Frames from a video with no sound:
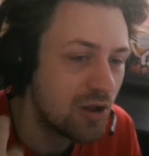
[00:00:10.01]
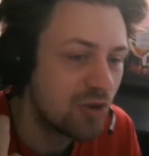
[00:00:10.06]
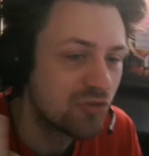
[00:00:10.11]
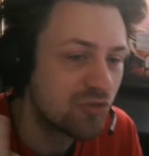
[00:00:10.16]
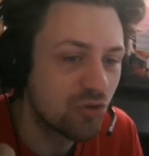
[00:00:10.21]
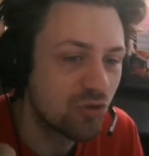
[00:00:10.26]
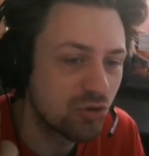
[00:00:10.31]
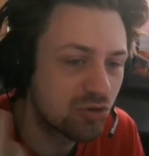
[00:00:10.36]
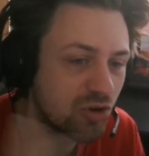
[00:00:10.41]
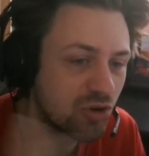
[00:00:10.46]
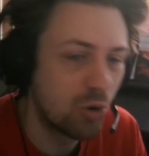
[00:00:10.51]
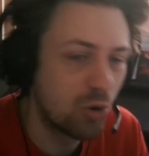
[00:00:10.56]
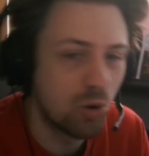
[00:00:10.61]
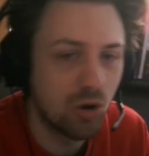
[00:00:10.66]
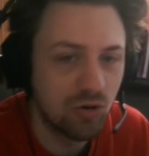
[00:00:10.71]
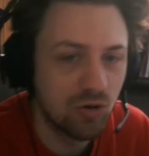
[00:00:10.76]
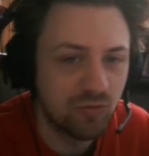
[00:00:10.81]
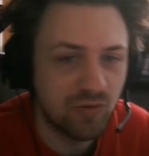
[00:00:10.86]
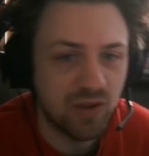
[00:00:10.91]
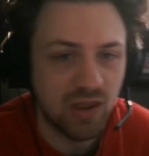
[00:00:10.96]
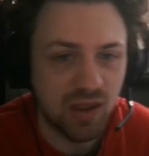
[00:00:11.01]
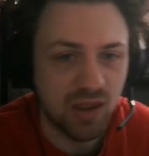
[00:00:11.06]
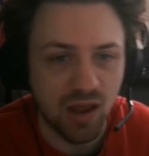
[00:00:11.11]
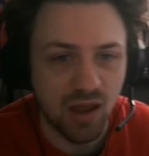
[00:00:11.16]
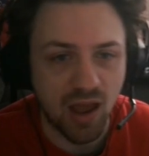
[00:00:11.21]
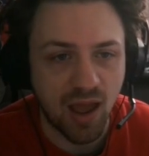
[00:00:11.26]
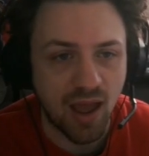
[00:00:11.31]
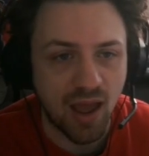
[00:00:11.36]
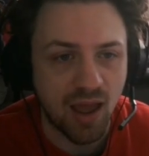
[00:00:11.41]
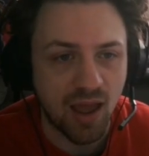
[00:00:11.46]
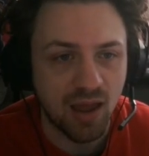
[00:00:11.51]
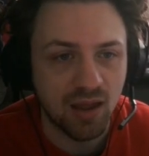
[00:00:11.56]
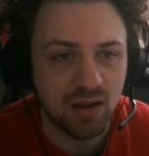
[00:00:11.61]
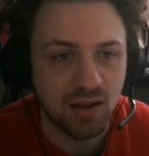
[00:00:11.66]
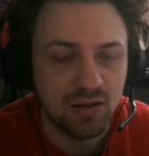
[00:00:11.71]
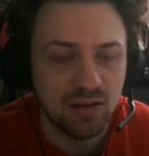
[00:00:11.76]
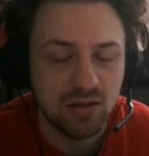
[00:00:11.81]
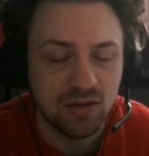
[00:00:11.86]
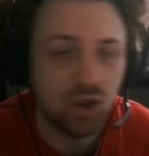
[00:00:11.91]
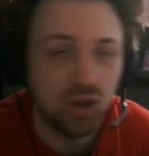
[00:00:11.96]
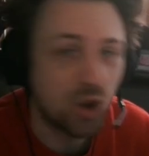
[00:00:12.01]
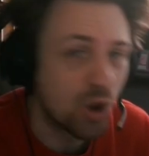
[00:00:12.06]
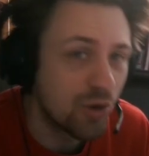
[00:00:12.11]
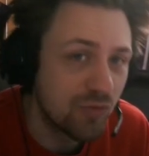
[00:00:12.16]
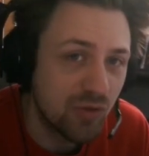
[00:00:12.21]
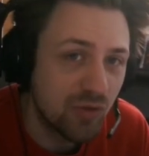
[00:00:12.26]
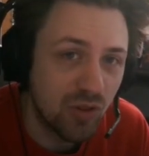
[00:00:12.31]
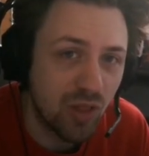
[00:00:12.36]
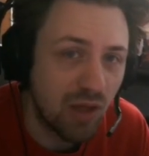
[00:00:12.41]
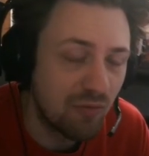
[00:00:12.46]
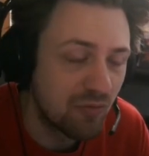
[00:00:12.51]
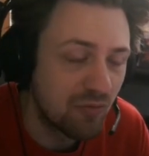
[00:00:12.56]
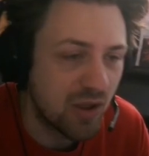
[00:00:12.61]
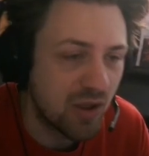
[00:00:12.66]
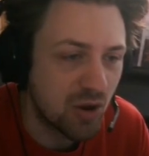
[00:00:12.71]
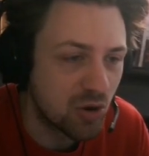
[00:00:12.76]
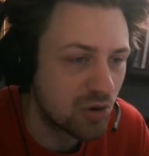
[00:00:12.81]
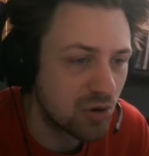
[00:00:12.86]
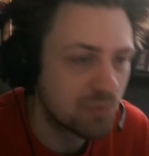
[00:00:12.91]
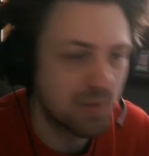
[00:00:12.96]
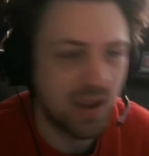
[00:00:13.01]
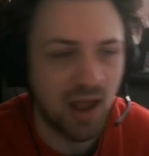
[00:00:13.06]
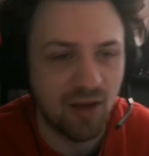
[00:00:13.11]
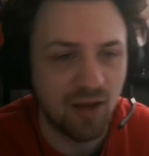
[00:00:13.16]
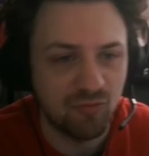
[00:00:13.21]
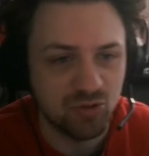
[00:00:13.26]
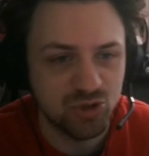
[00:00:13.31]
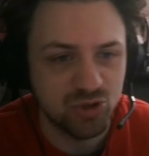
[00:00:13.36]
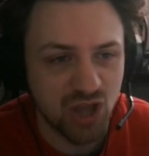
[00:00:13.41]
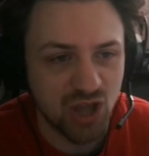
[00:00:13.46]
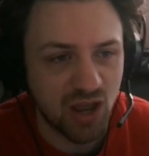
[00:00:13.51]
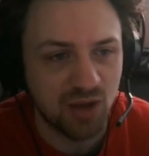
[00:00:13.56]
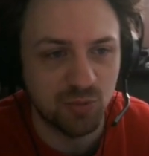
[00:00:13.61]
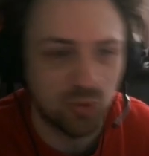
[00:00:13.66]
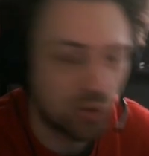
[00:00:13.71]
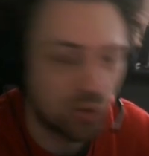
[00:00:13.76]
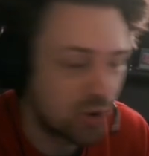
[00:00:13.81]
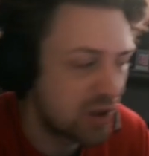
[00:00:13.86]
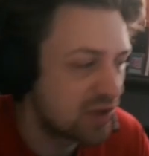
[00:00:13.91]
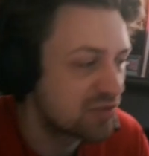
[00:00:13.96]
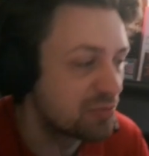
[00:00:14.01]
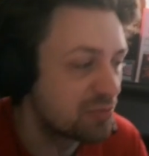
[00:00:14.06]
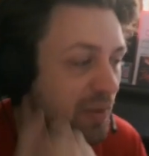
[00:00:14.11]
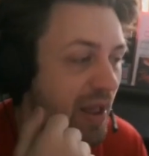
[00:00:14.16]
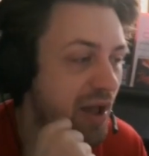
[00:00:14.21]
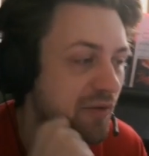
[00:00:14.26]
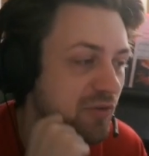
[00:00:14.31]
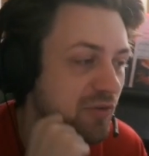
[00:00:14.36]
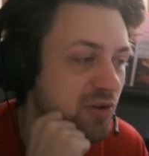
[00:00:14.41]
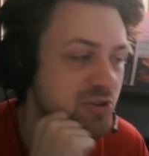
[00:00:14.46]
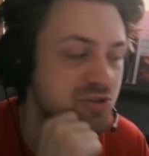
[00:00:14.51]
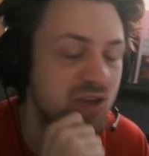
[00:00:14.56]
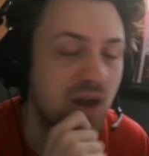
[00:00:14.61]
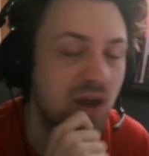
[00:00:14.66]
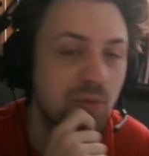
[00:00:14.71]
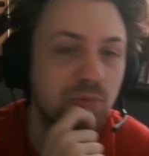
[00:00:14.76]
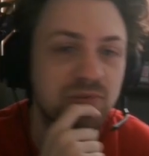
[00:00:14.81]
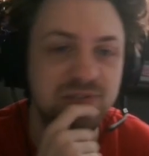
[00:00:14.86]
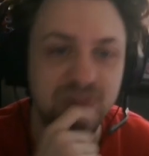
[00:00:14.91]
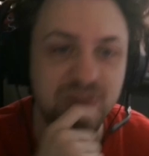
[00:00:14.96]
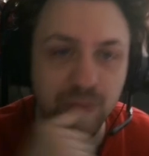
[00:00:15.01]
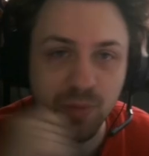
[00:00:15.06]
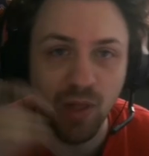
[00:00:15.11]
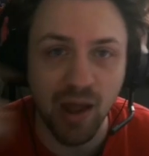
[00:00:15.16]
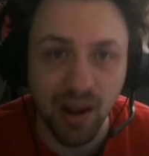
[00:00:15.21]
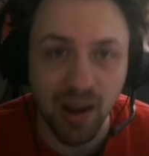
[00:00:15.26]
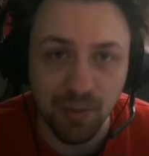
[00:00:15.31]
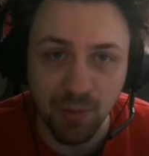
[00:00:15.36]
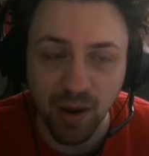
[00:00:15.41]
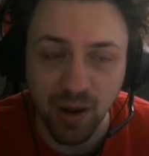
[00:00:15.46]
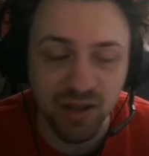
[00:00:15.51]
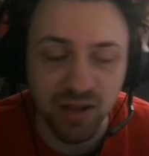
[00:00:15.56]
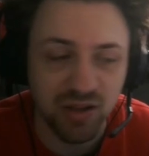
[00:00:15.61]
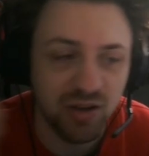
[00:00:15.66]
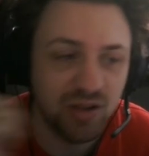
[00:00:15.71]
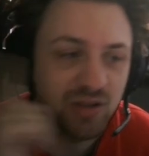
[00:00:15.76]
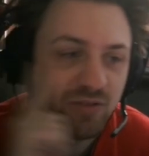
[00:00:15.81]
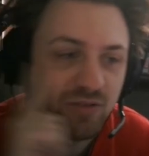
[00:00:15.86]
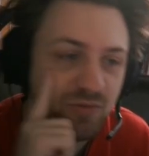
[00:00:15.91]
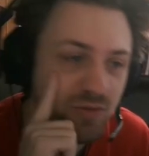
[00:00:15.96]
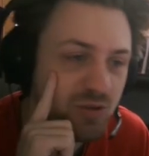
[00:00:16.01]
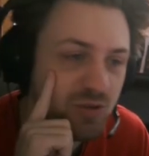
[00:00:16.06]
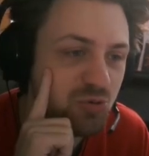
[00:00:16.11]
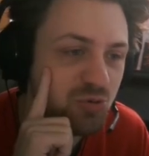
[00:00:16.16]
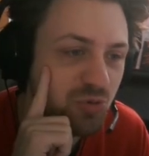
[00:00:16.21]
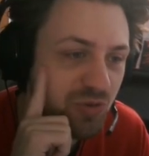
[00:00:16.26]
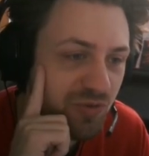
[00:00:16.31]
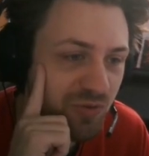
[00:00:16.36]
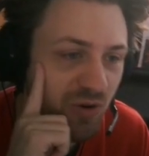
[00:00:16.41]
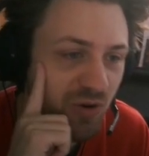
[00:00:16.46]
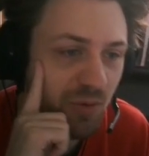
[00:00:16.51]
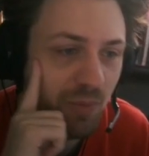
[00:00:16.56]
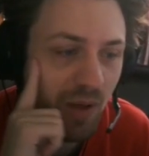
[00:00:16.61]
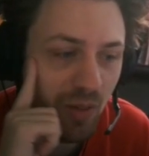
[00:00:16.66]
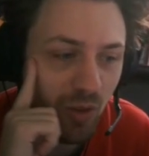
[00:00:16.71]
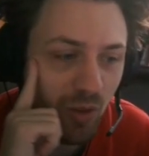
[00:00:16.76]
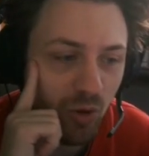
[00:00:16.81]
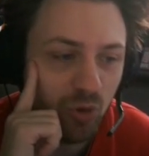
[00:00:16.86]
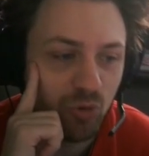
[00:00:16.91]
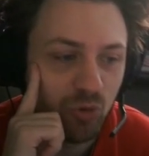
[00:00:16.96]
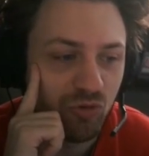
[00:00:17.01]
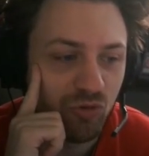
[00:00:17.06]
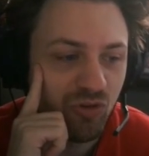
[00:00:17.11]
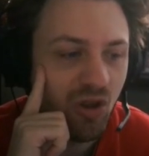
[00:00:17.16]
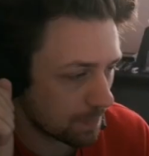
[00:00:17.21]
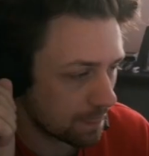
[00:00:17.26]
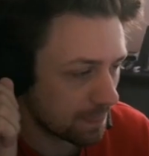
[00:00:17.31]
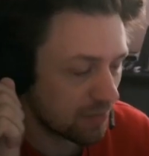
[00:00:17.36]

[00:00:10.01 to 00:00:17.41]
So go over here and, you know, if you love hearing me have a chat, well, here's me having a chat with some like-minded individuals from my locals.